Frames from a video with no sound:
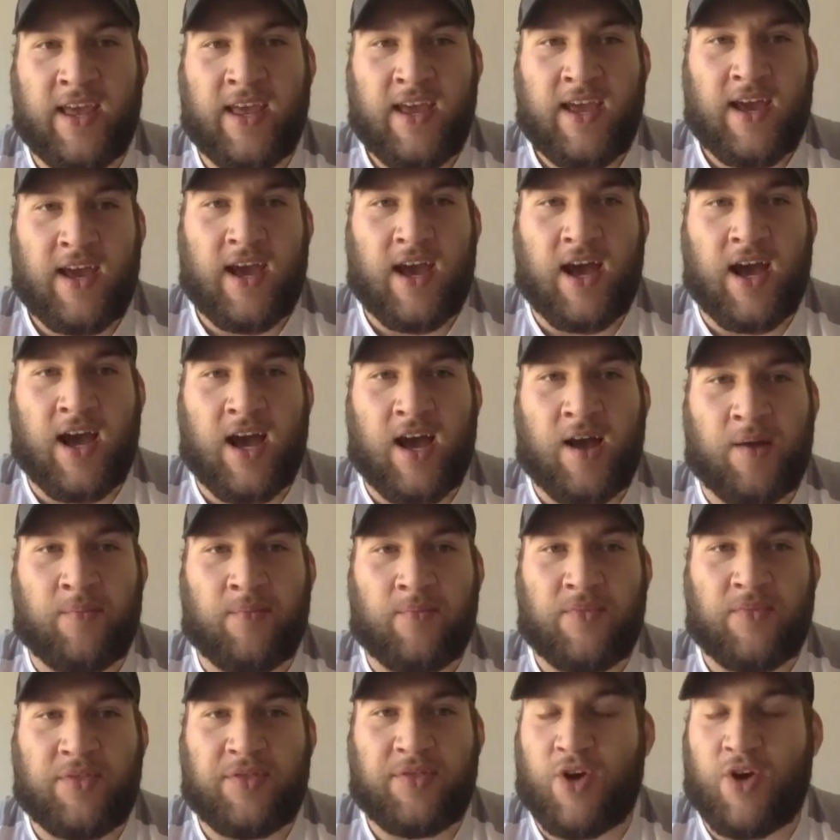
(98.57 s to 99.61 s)

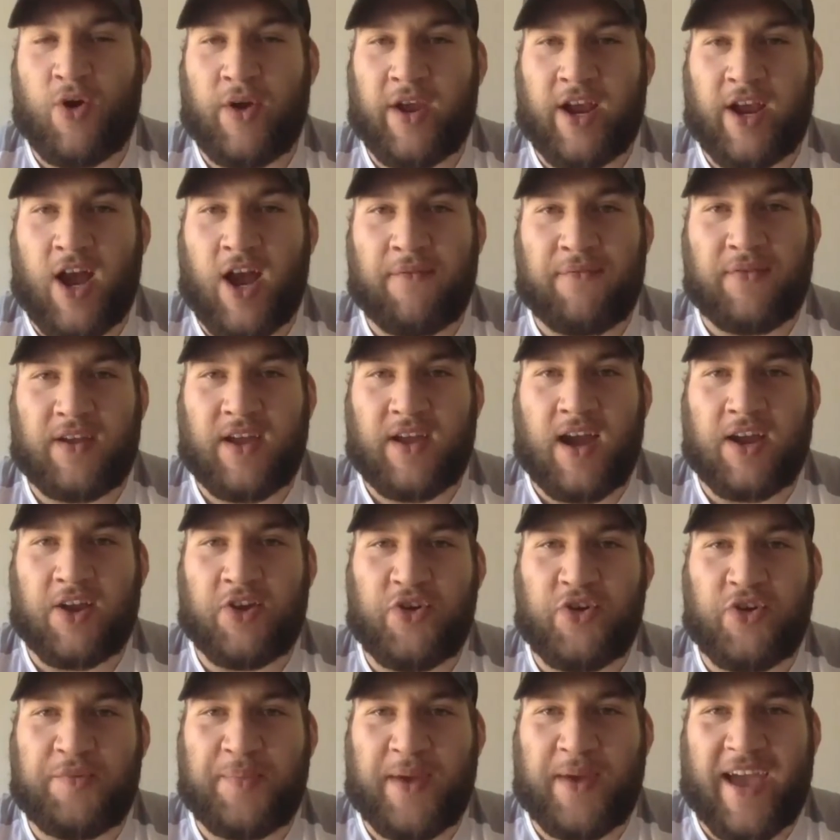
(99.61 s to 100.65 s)
um, throwing off of
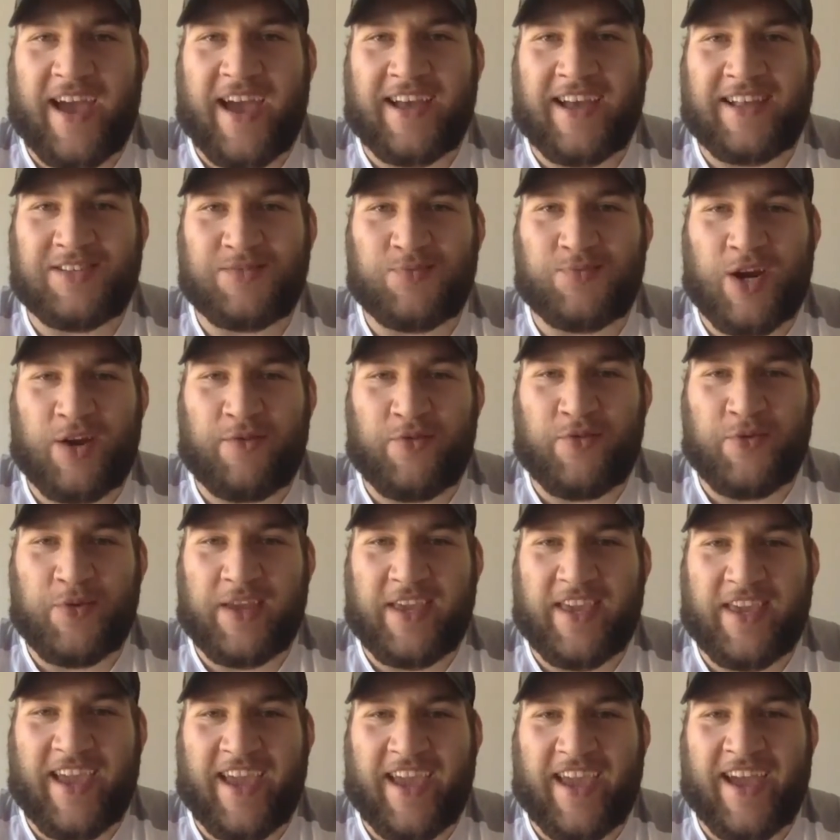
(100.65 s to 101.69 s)
concrete pads wherever we
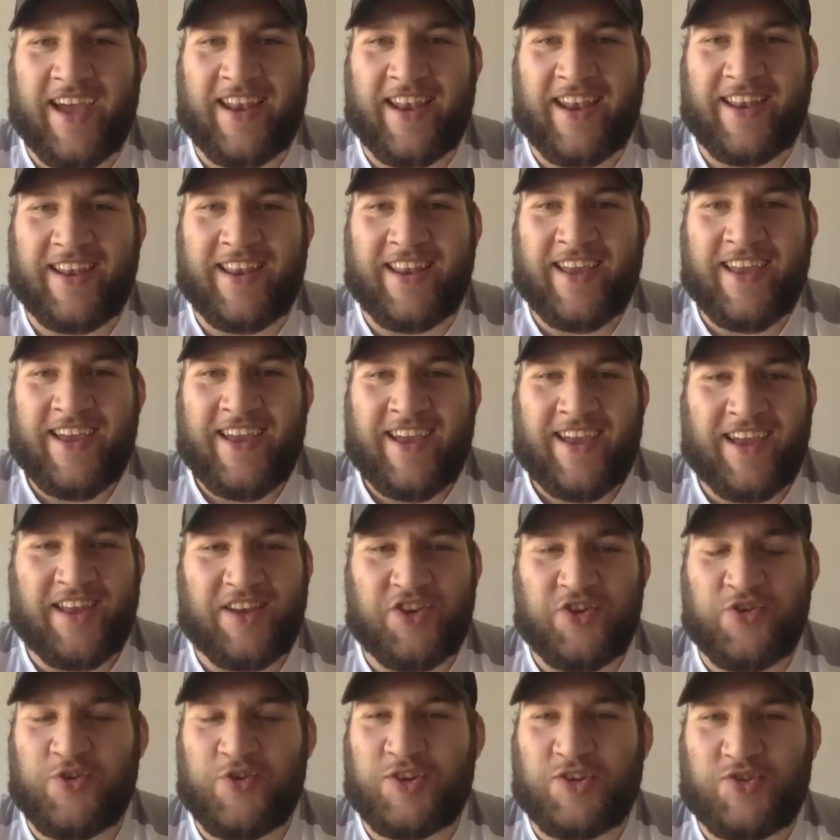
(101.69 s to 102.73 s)
can and and
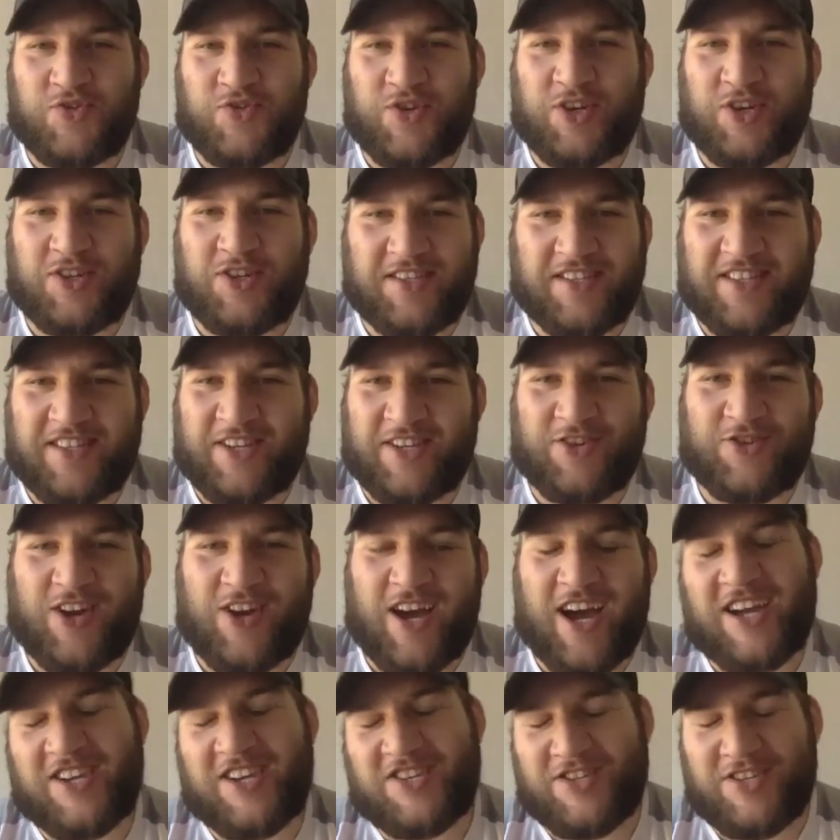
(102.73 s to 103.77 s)
doing drills in the
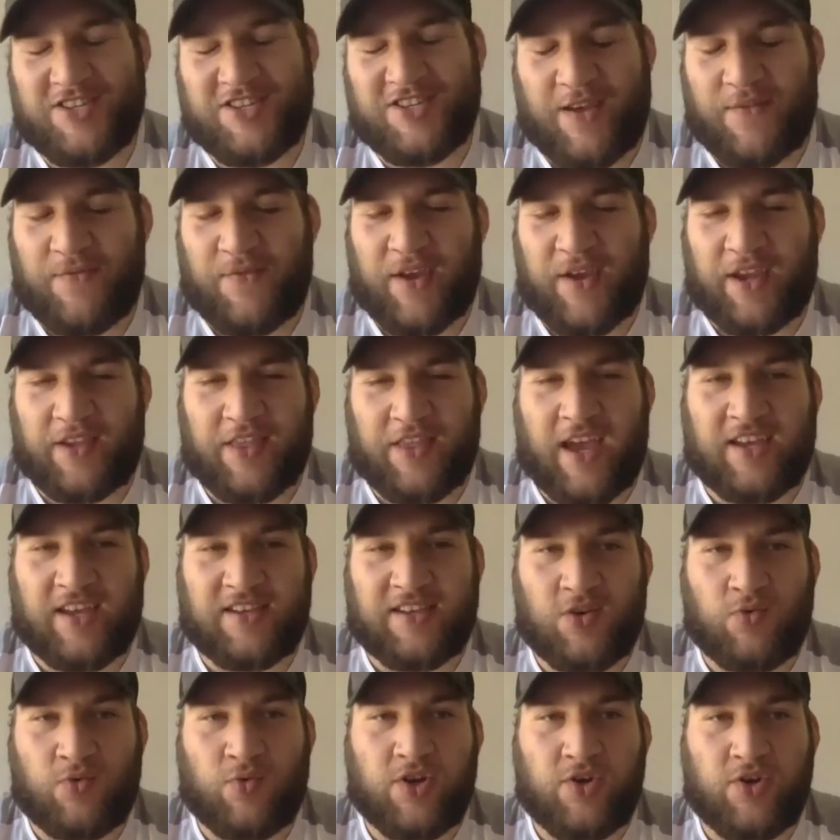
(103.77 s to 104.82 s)
garage and stuff like that
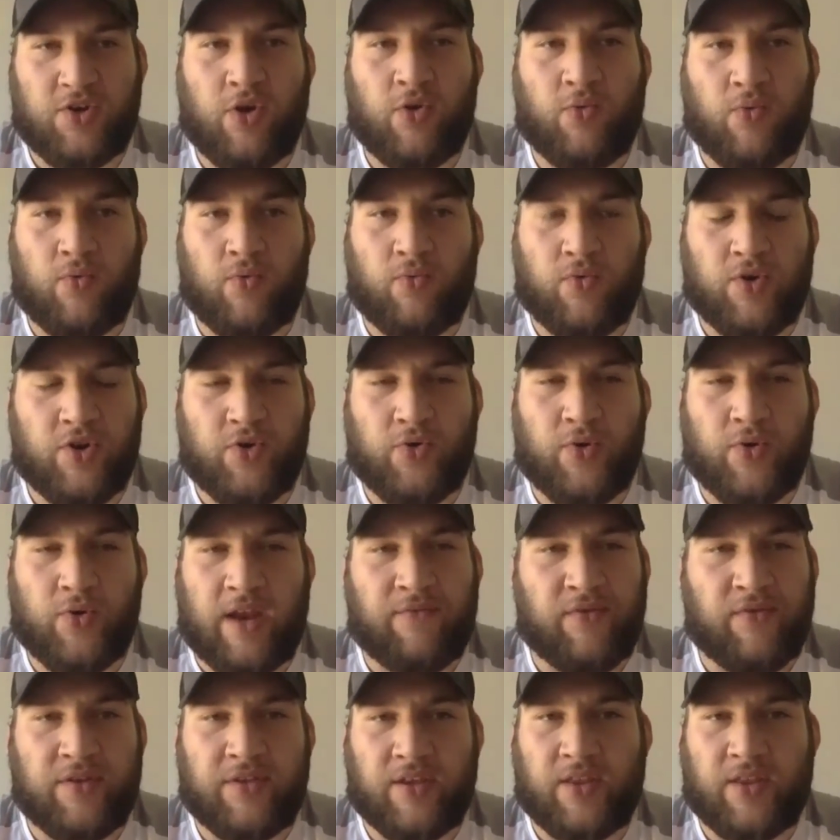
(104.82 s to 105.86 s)
so we're doing we're doing
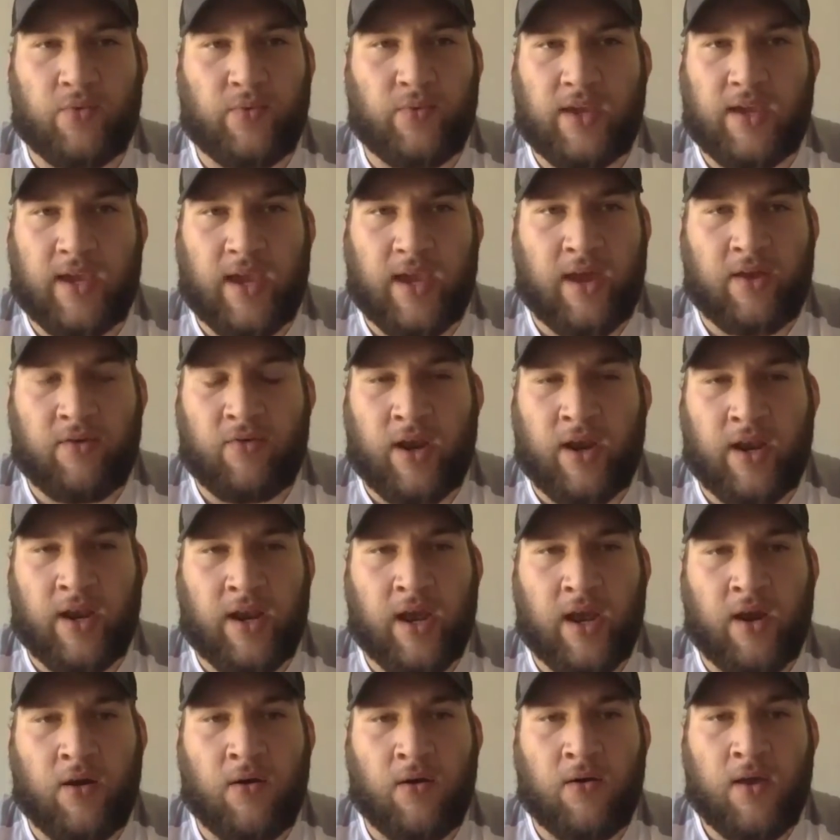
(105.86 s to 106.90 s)
everything that we can right
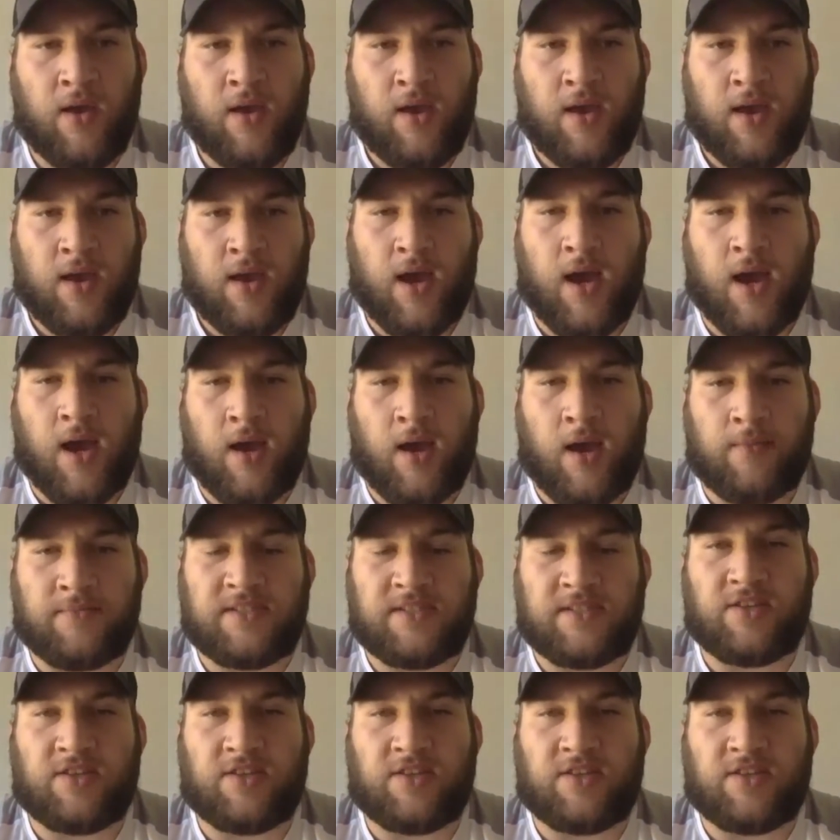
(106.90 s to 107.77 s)
now um,